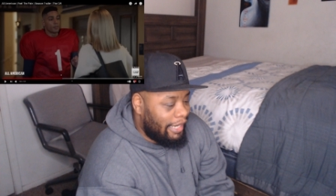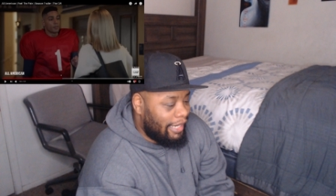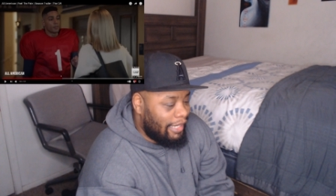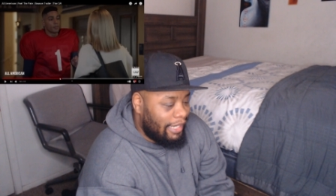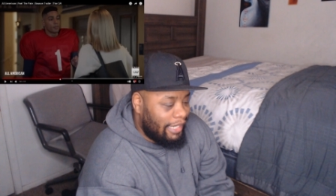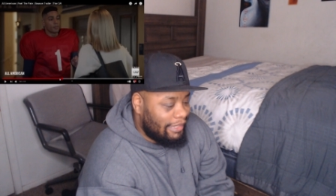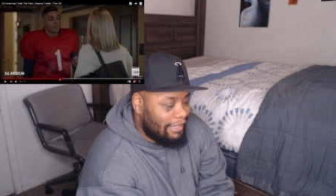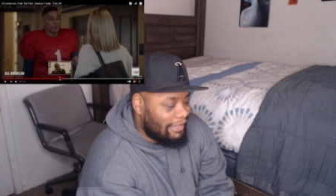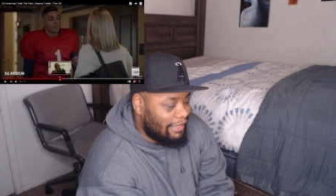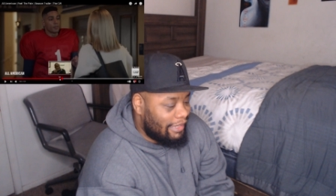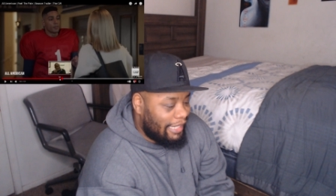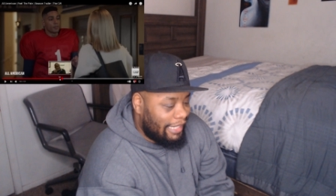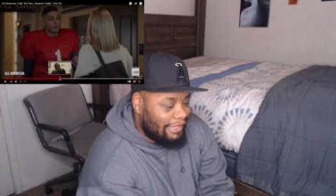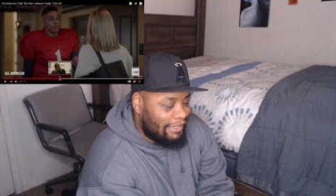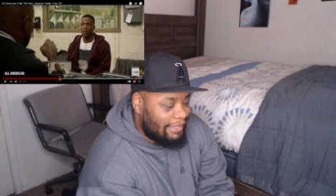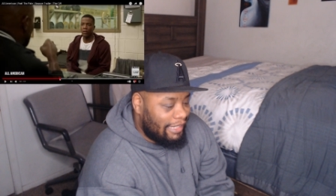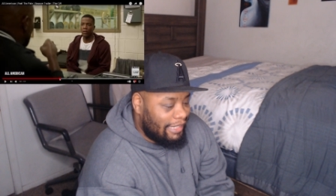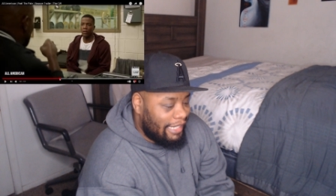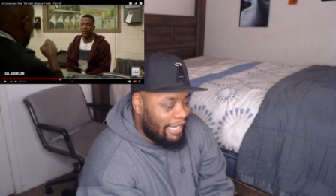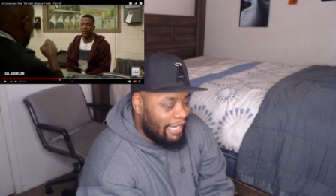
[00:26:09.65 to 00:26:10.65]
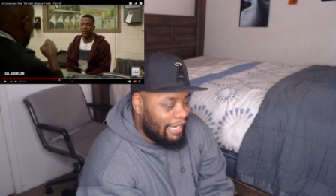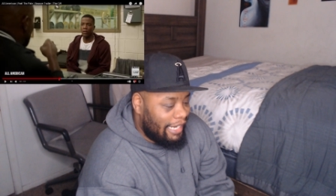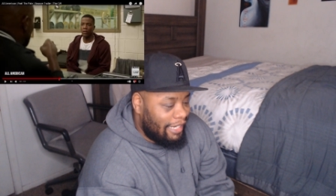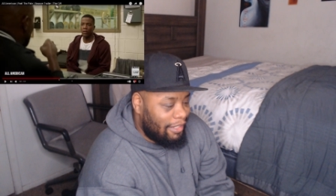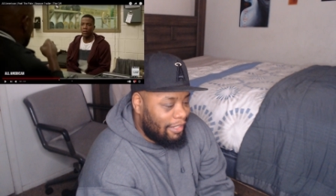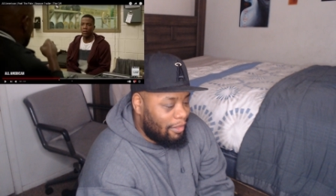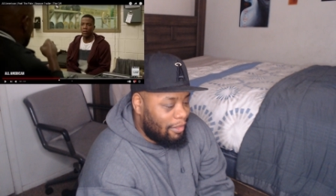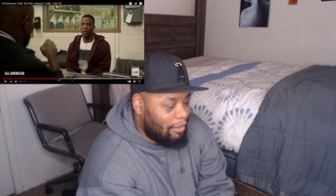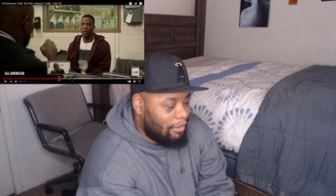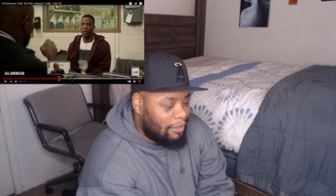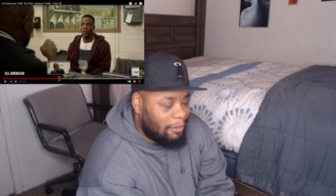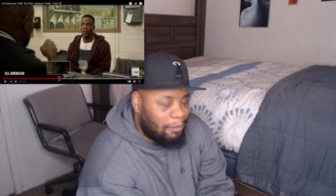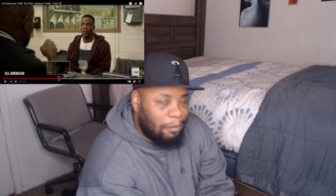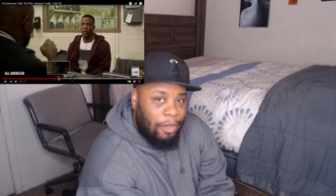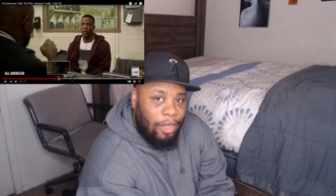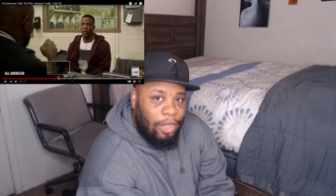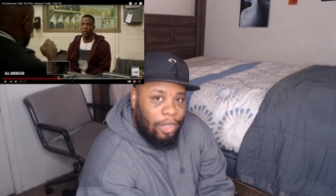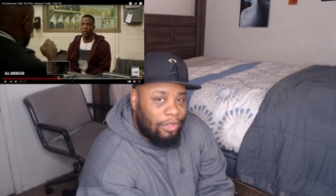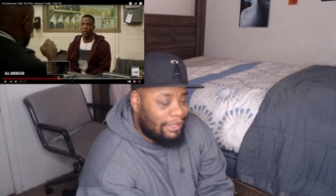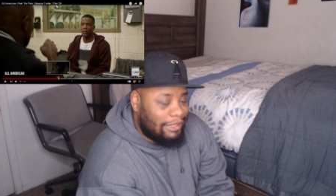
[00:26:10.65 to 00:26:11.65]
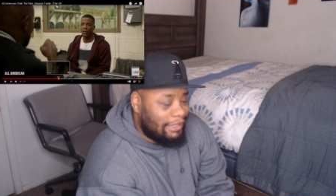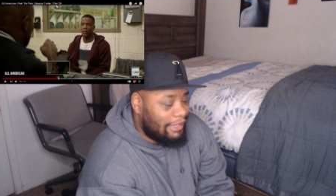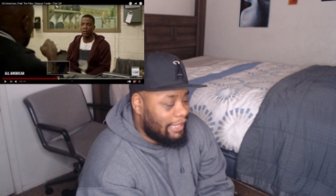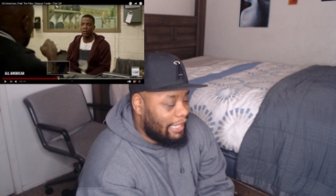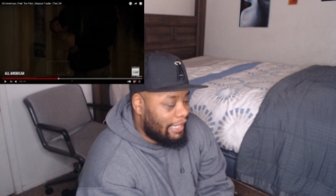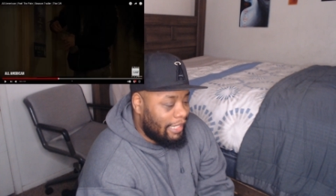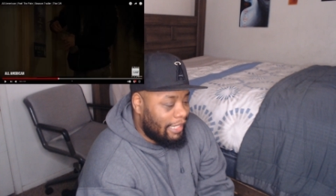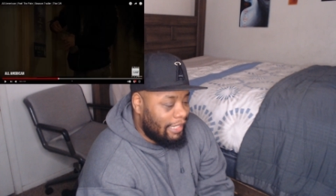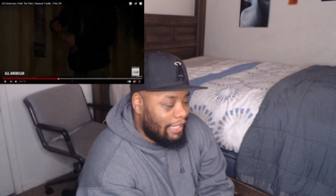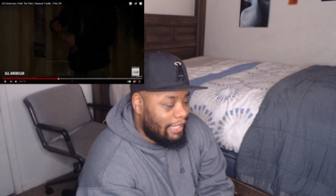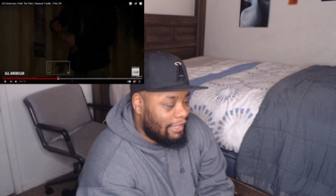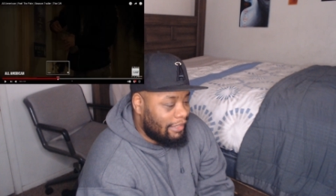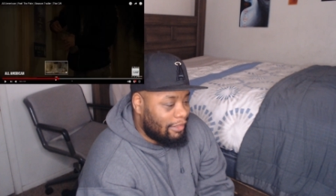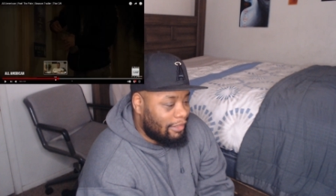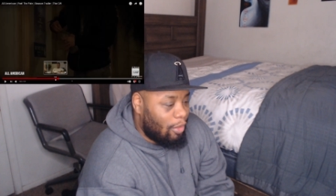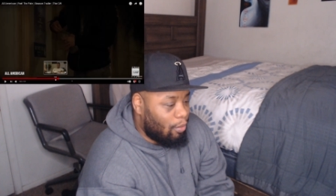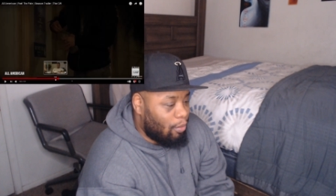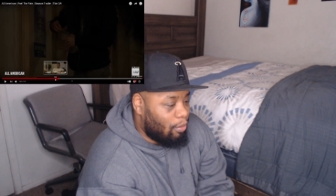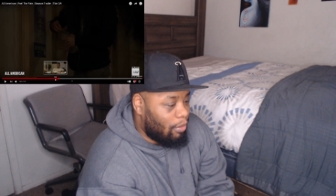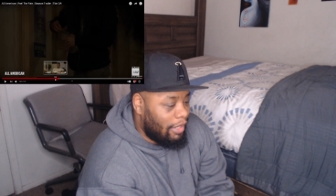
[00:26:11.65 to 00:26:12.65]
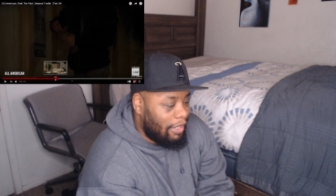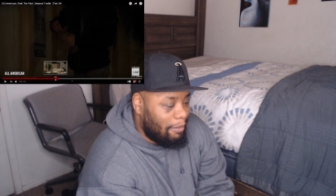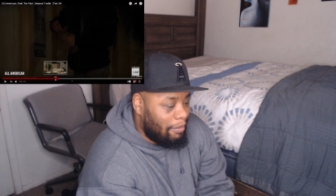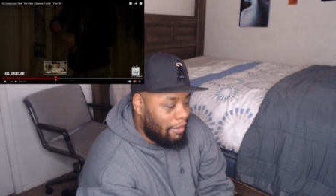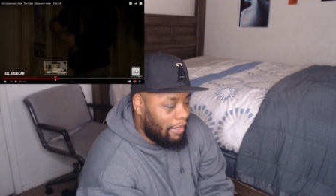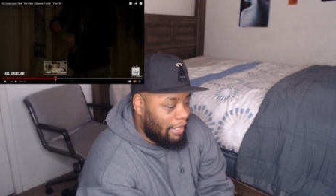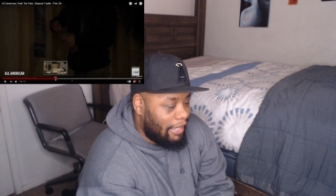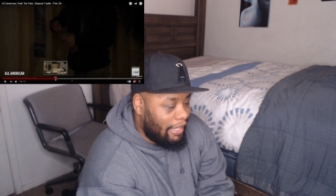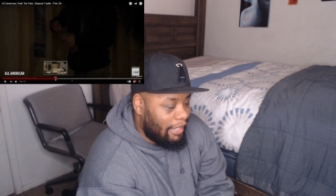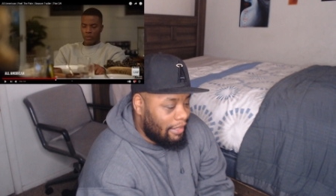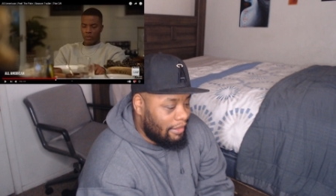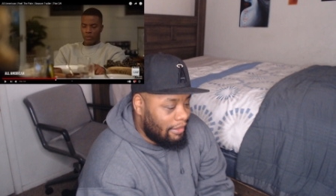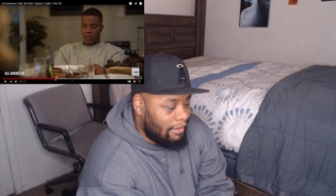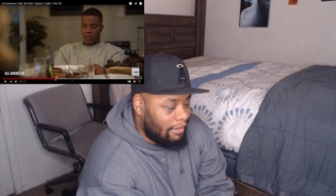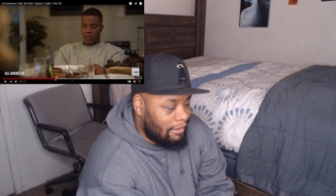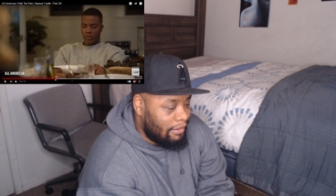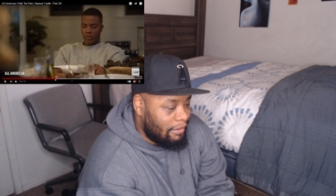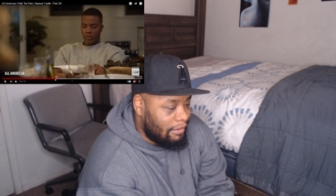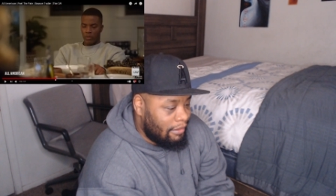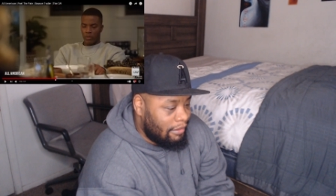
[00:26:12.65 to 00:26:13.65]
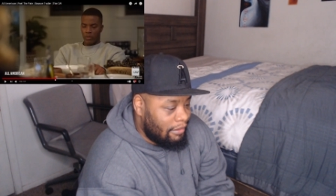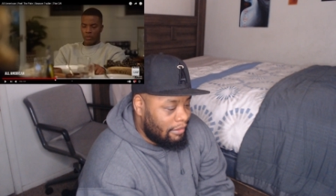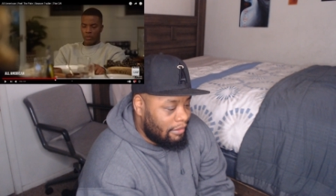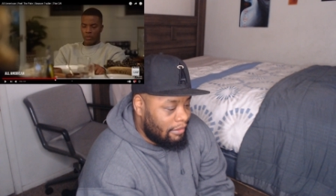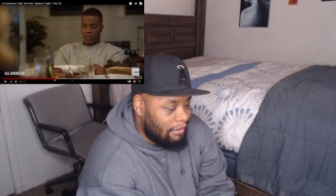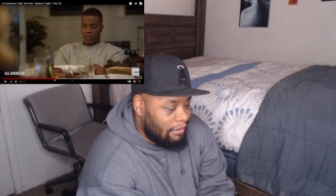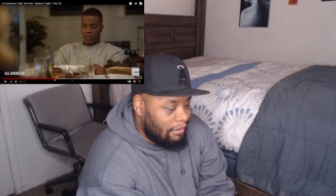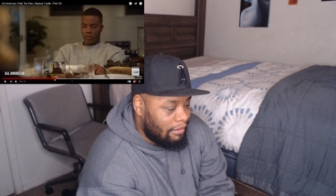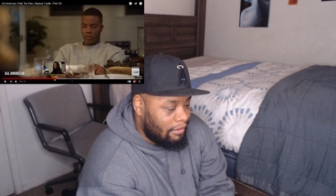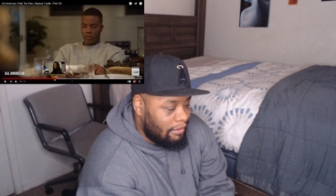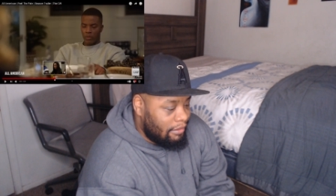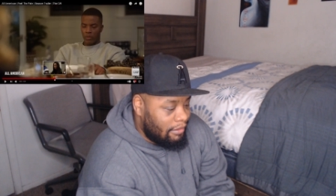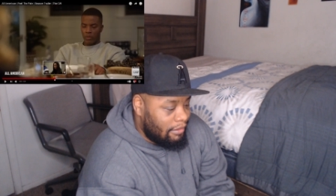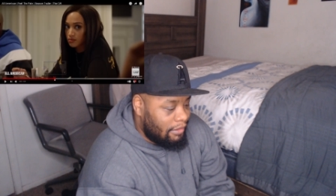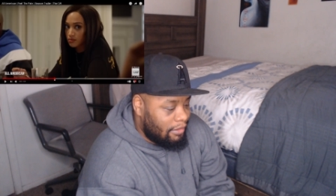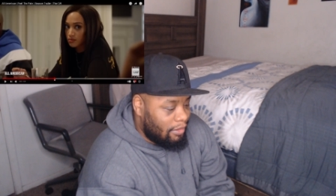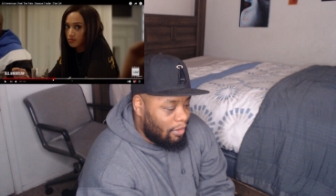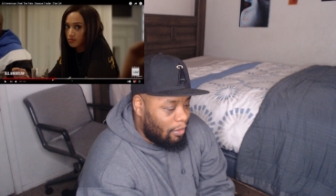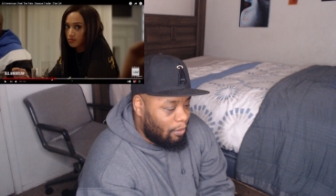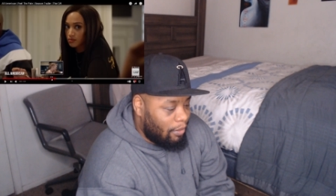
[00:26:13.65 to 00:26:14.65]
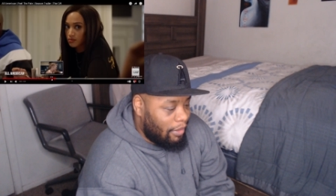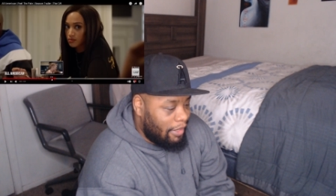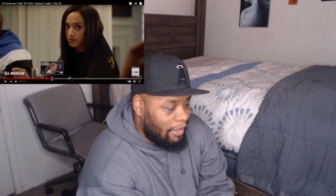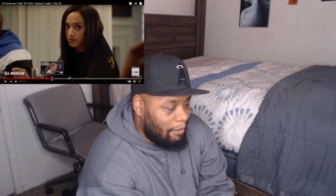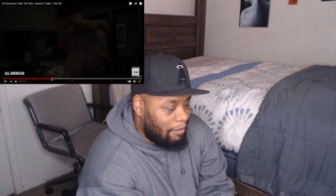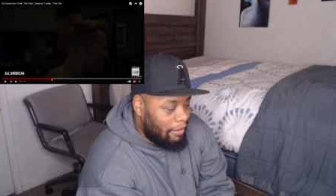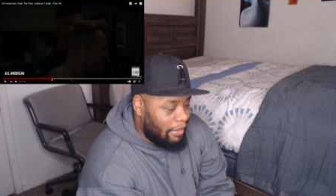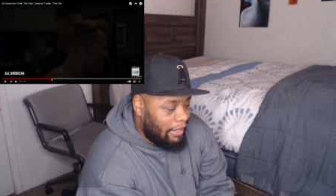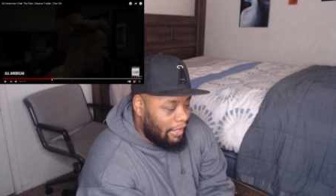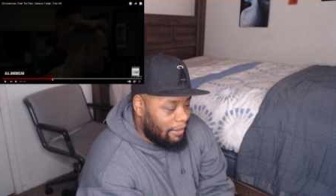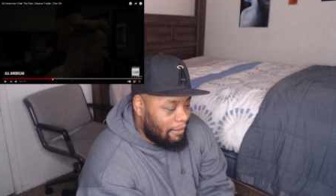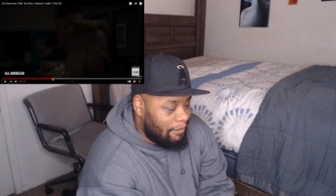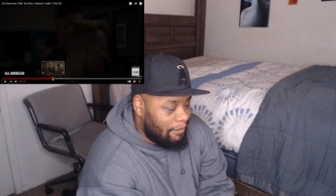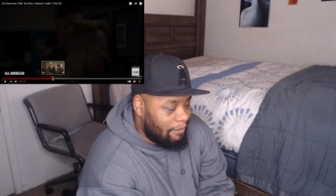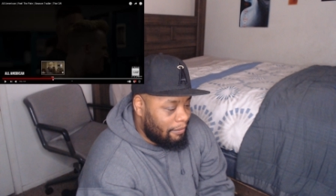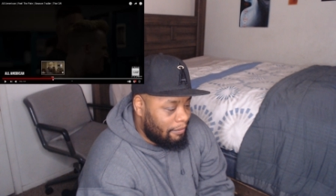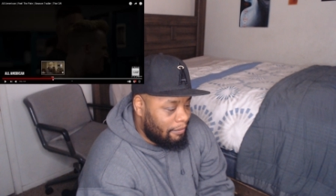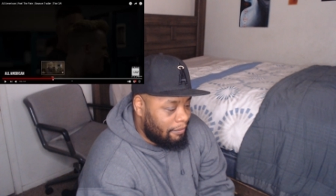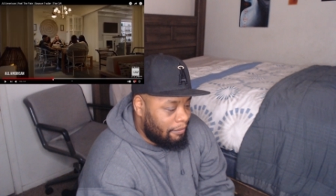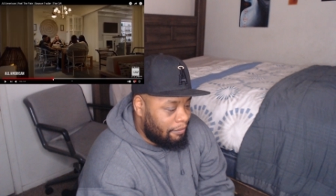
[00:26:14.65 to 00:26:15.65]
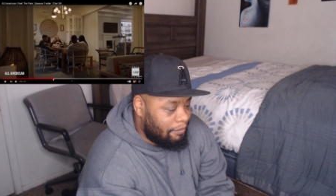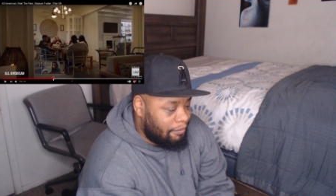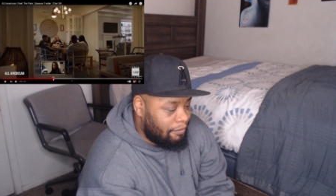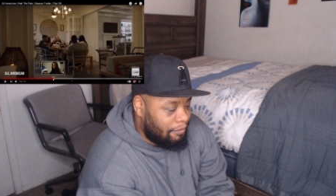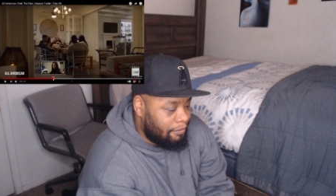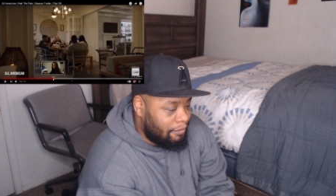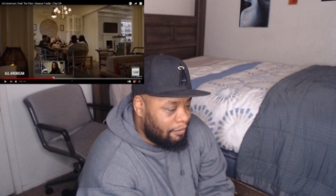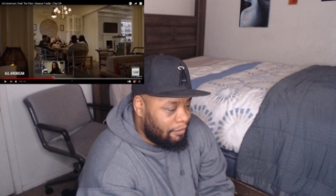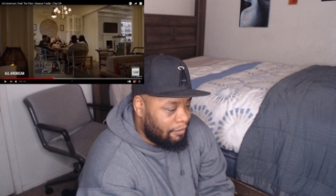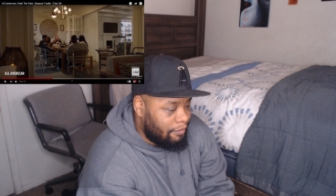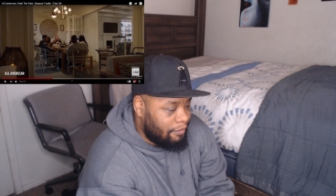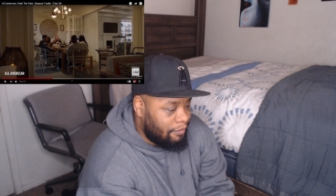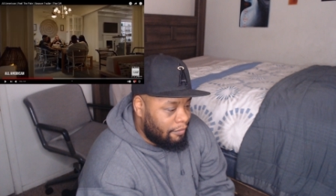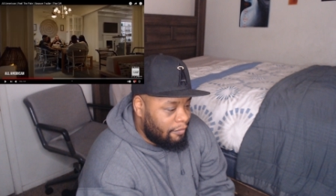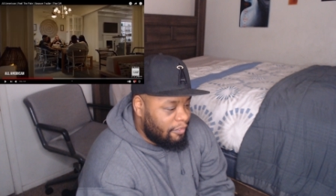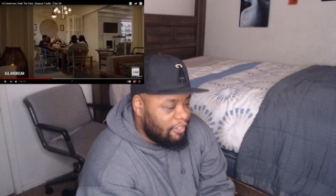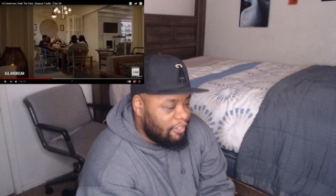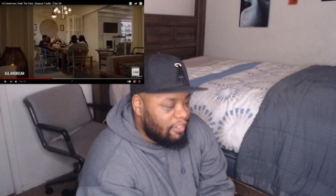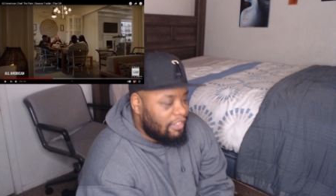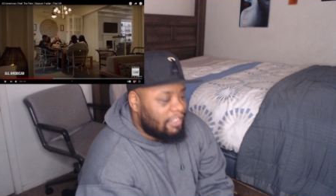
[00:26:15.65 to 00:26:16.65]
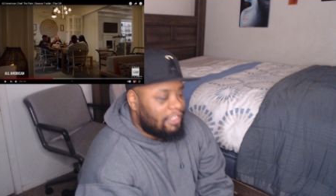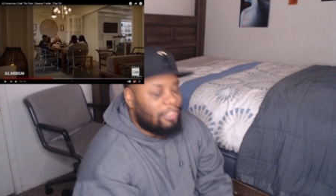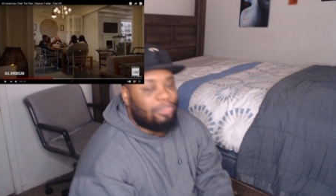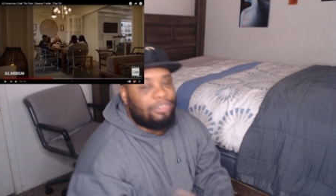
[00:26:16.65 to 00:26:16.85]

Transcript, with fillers: let, that's in that little small second. Let's go run it back. Let's go running back. So